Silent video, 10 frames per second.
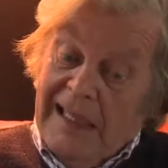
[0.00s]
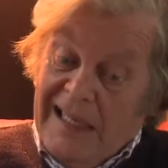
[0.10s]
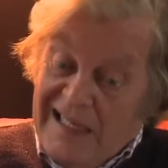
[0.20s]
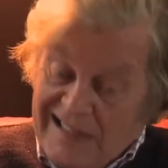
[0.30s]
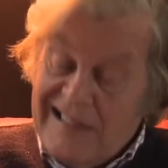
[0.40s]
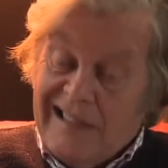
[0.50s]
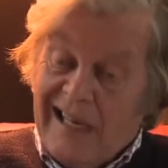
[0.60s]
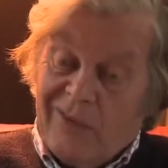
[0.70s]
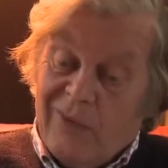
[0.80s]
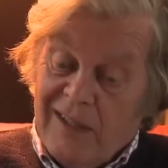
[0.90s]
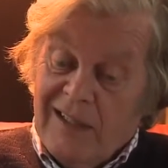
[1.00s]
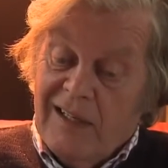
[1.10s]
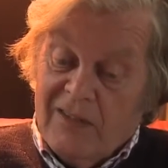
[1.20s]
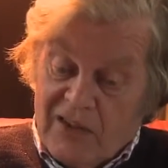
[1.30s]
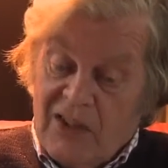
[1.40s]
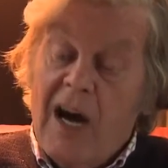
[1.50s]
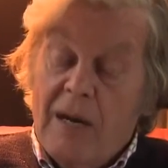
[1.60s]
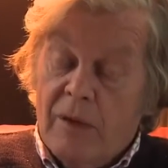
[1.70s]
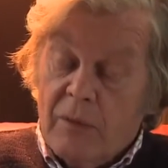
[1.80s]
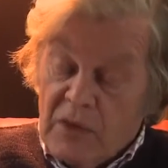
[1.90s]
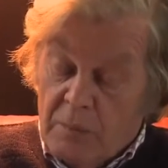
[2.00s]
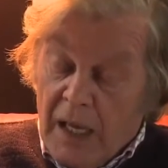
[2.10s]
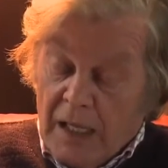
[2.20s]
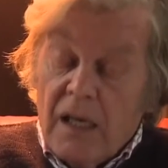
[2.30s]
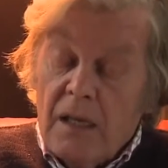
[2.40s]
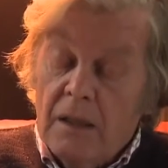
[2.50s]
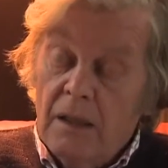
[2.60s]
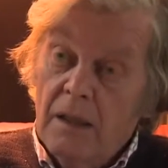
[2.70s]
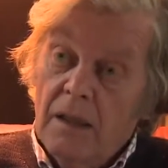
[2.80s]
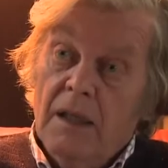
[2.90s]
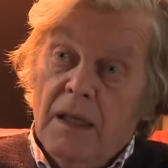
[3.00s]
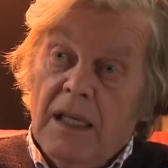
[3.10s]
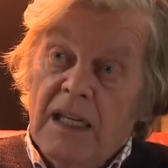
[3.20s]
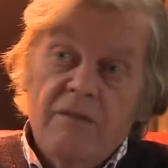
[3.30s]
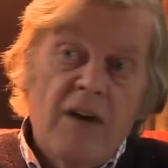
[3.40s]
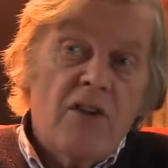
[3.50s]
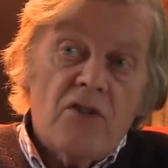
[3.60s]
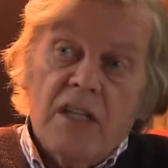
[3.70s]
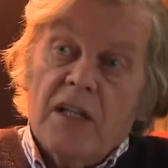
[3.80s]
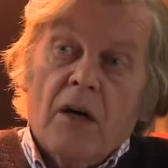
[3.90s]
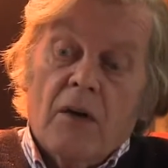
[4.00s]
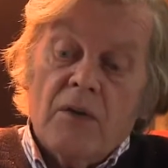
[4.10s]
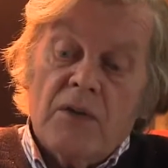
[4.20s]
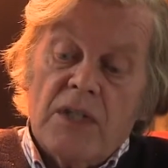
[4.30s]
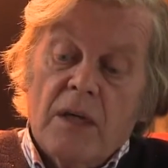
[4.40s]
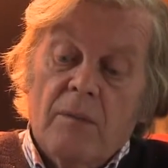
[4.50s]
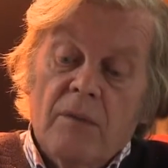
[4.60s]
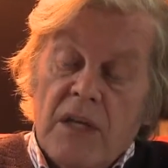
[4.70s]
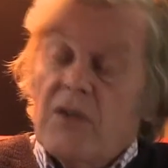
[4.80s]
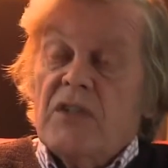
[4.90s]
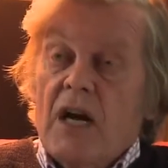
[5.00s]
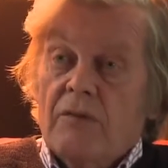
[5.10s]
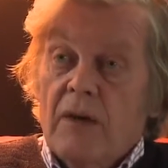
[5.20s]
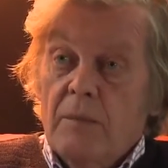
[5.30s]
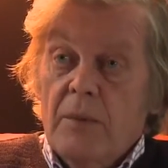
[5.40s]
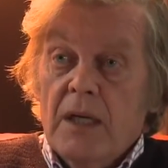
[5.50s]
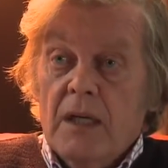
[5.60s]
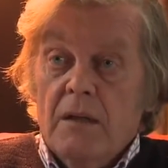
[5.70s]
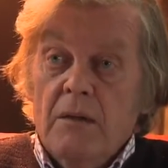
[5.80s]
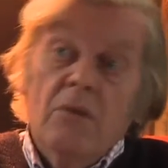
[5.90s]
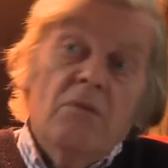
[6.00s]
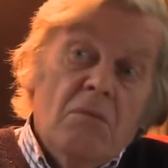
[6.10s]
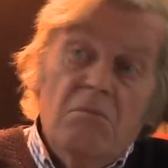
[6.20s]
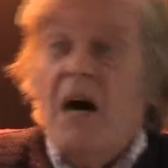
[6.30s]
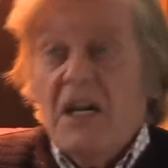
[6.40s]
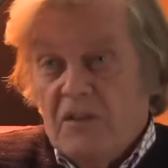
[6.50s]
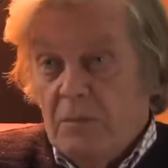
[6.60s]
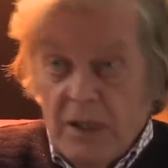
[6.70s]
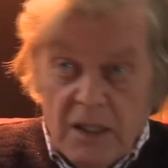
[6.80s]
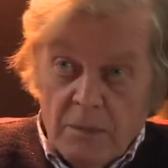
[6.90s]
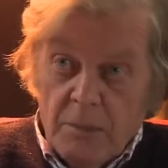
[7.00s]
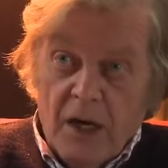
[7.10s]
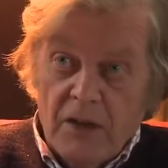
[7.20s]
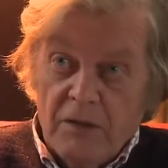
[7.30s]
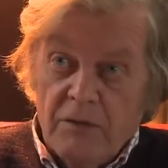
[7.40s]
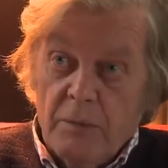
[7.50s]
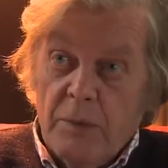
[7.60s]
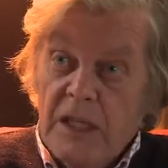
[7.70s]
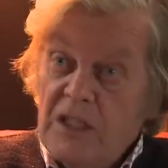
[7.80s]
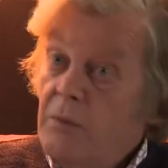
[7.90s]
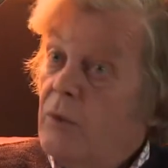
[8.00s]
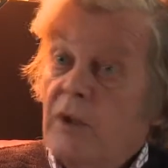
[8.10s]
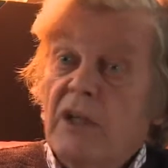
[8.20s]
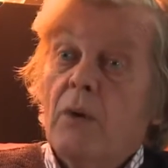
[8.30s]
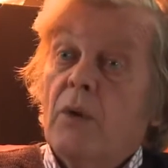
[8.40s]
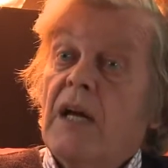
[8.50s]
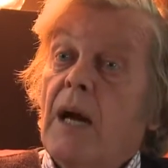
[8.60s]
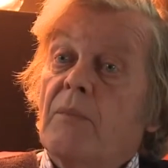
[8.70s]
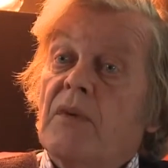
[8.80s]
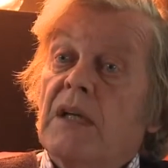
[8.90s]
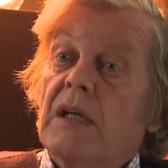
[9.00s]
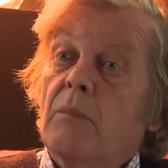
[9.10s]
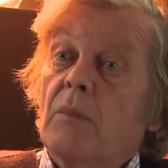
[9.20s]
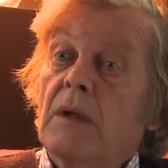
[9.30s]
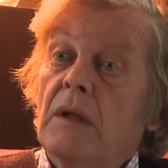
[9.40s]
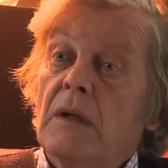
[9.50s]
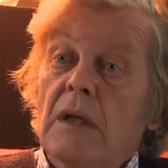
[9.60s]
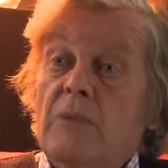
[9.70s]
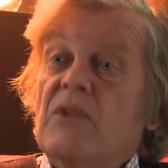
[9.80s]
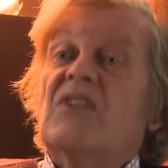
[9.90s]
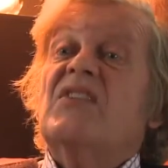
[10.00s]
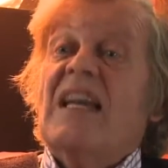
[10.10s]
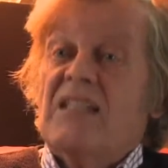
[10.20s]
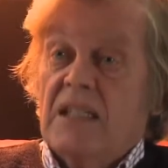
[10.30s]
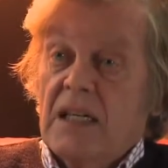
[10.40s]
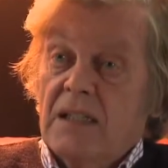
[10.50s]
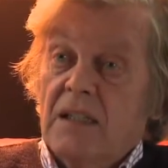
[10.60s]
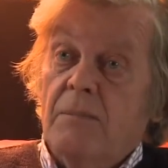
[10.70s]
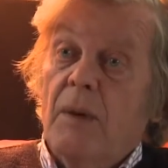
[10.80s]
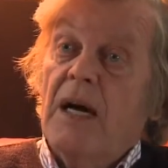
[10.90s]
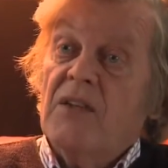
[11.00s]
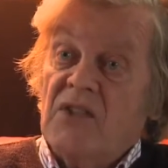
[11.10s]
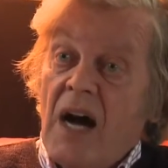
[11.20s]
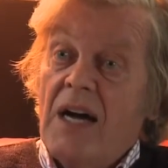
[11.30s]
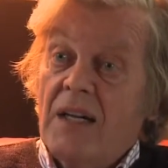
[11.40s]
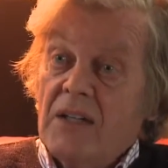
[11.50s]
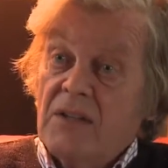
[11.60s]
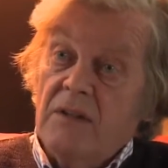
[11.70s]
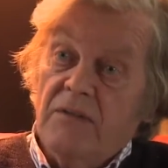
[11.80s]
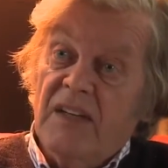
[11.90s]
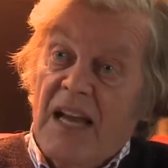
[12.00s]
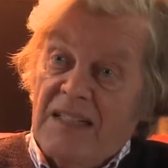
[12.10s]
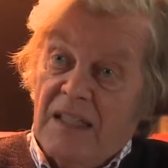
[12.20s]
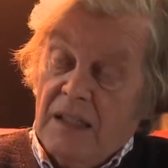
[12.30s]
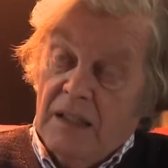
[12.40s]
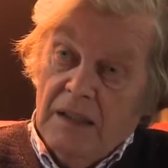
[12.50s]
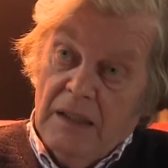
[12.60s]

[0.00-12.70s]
He didn't get one. At the time it was Begin. He eventually got Yitzhak Rabin, who might have been a partner for peace, but we know what happened to him. He was assassinated by a Zionist fanatic.